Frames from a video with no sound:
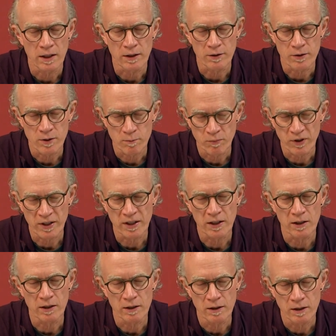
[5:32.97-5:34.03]

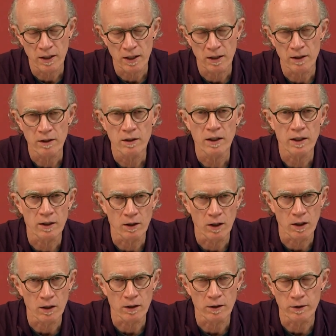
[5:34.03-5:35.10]
spleen and
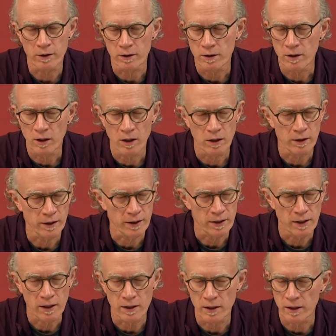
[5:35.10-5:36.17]
lung, or lung and
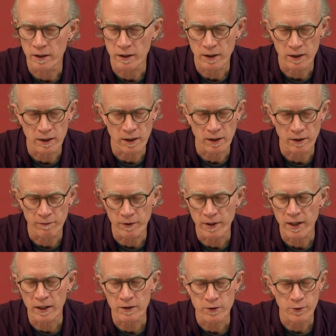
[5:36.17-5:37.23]
kidney, liver,
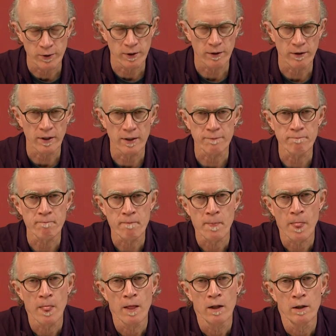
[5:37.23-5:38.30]
that sort of thing.
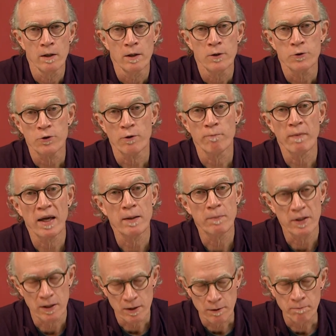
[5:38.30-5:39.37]
So
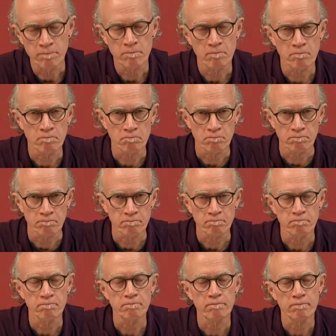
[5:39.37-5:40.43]
maybe
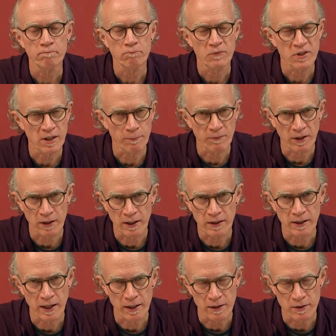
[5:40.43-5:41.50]
something
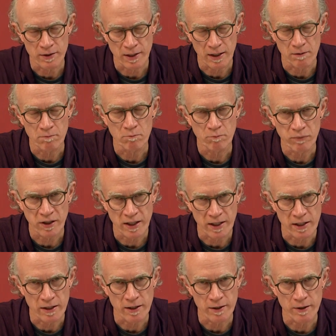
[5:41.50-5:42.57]
like that is at
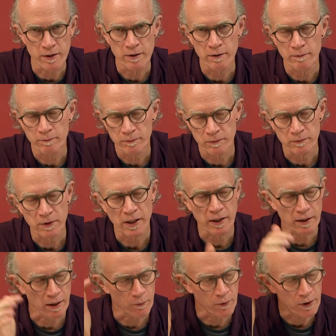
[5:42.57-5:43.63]
play here,
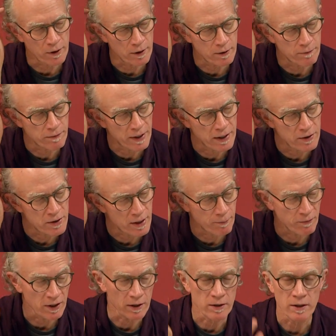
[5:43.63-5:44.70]
and that we could find
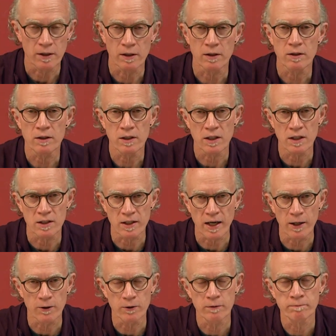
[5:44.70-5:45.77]
something to tease
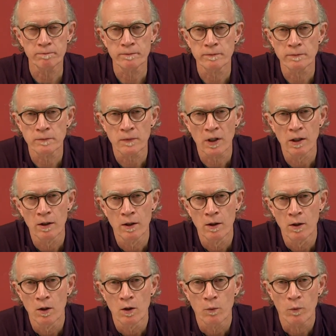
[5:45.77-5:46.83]
out.
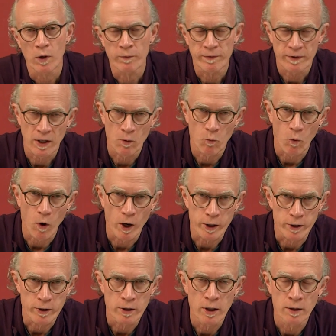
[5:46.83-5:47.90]
Well, we've got
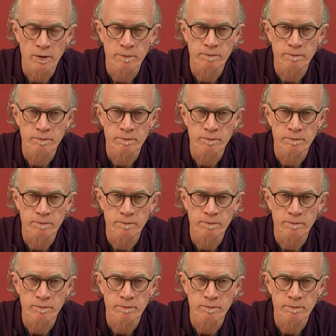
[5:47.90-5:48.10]
water.